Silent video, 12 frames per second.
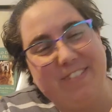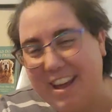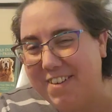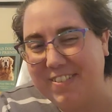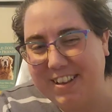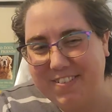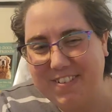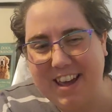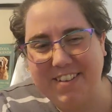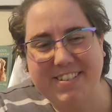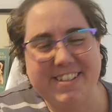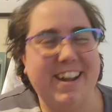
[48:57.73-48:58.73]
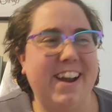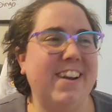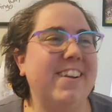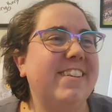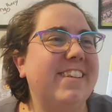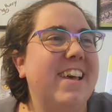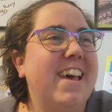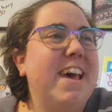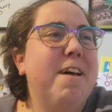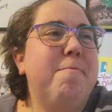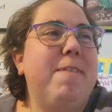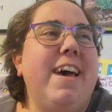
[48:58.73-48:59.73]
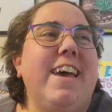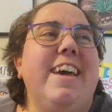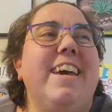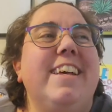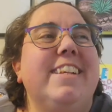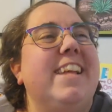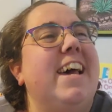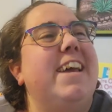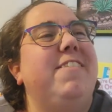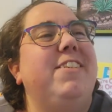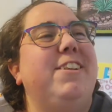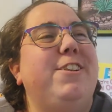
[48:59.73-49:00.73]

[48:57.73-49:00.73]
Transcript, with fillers: Definitely five stars but it is time